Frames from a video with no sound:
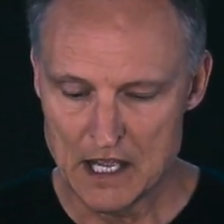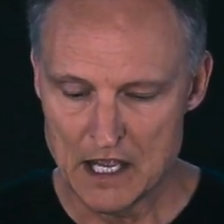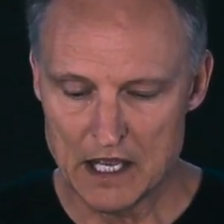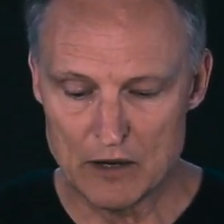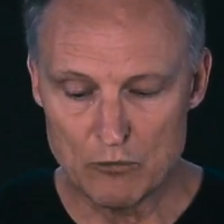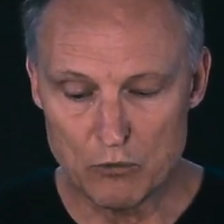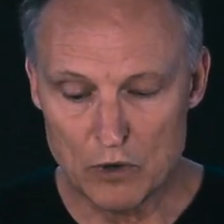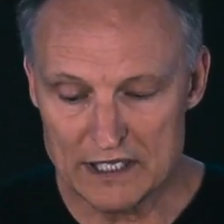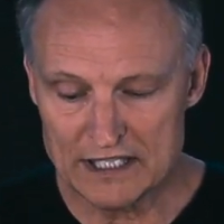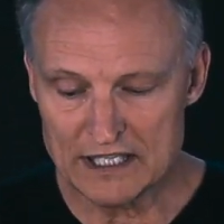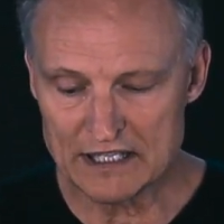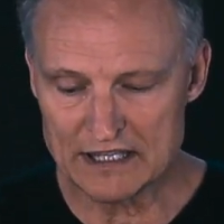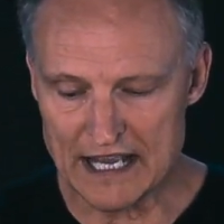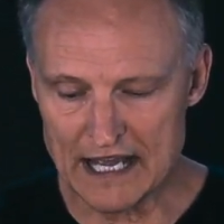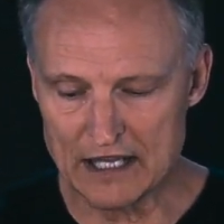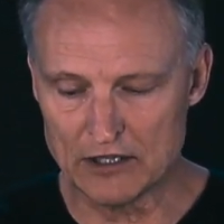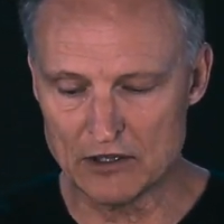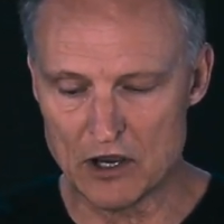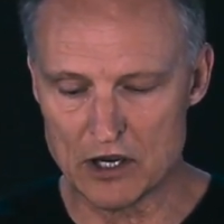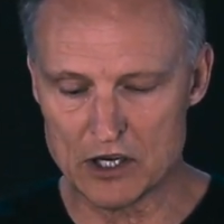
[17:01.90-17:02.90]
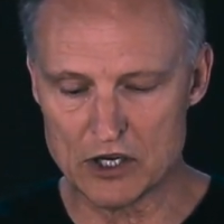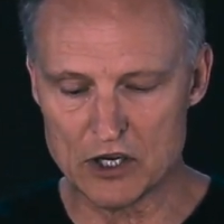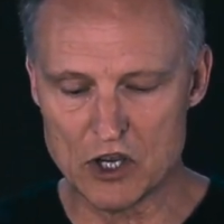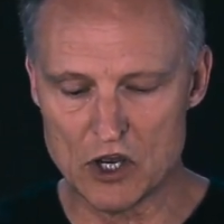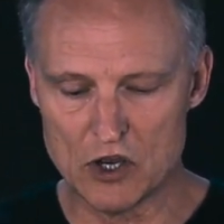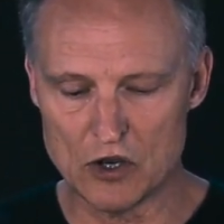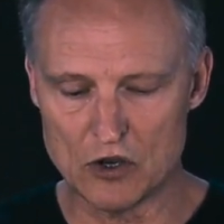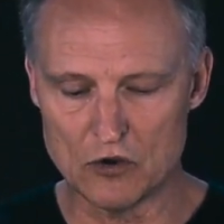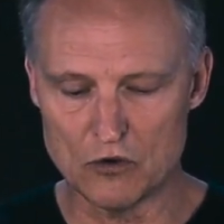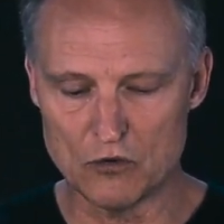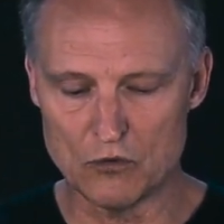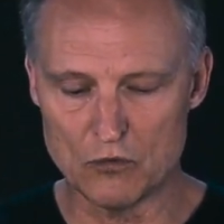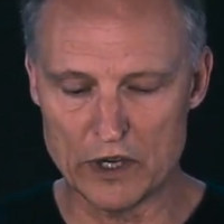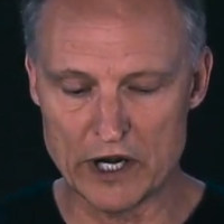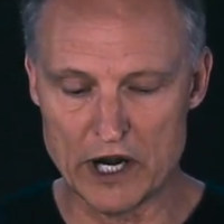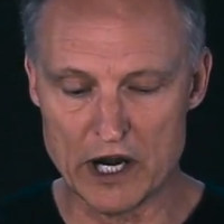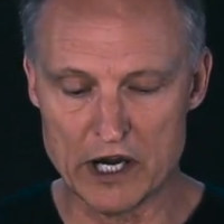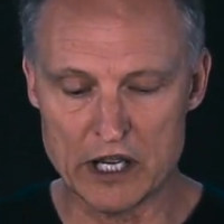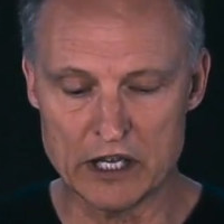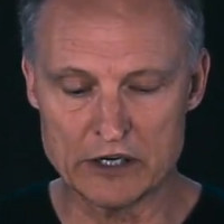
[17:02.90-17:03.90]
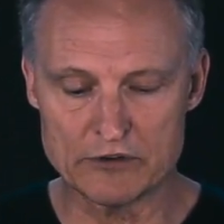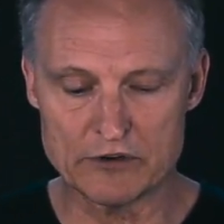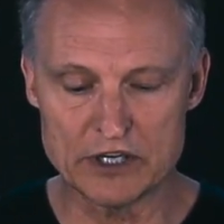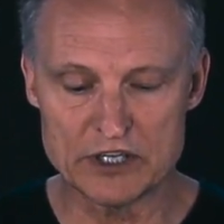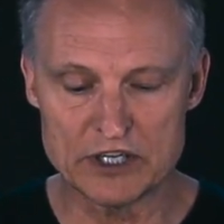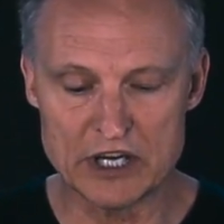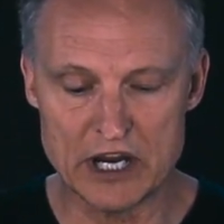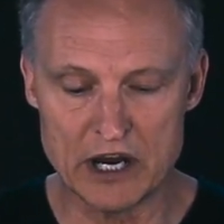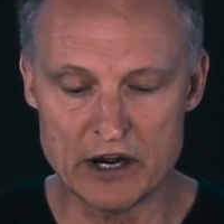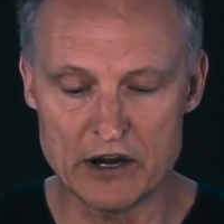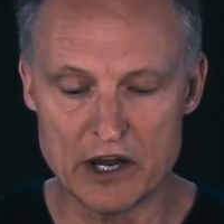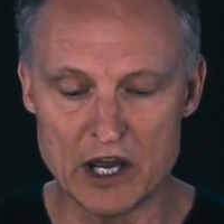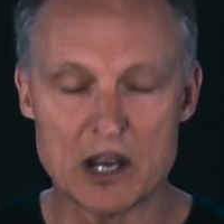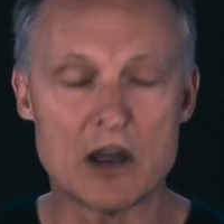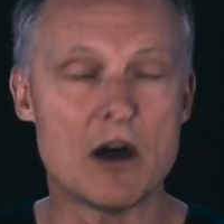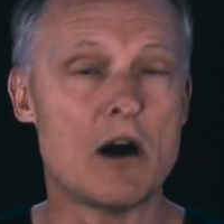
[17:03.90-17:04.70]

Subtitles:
It wasn't that long ago when our country shared a